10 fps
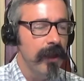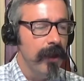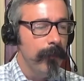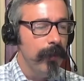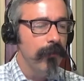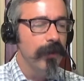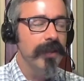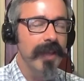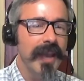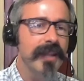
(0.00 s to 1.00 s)
But when
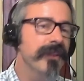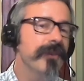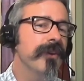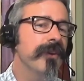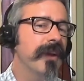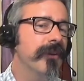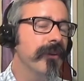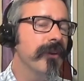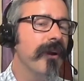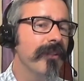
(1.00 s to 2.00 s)
Katie Linder and her
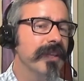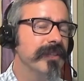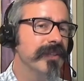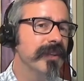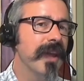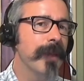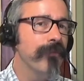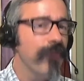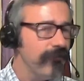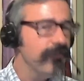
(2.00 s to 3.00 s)
colleagues did a
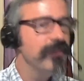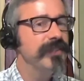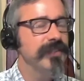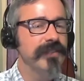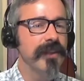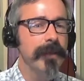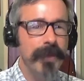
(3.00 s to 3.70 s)
preferences study,